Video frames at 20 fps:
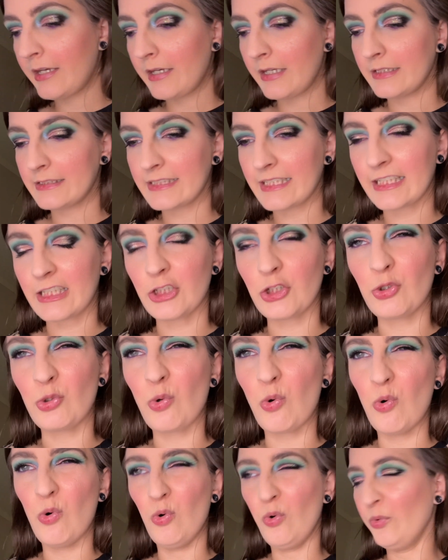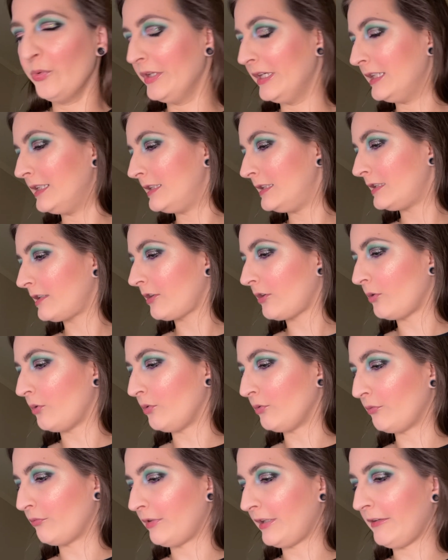It's like a gold,
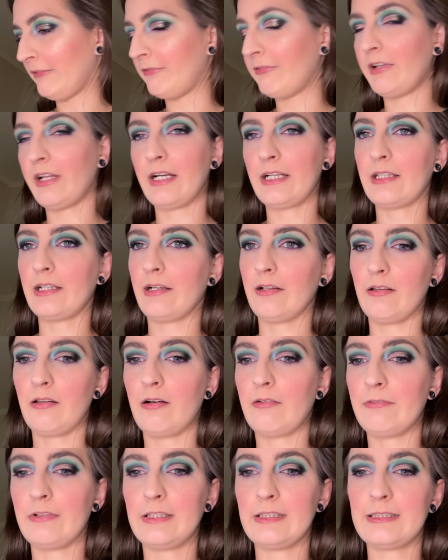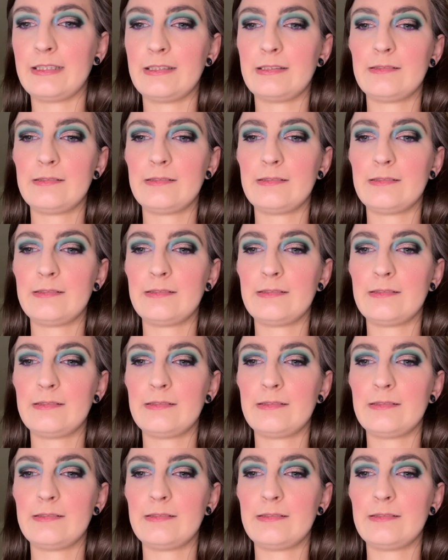gold reflect. I love it.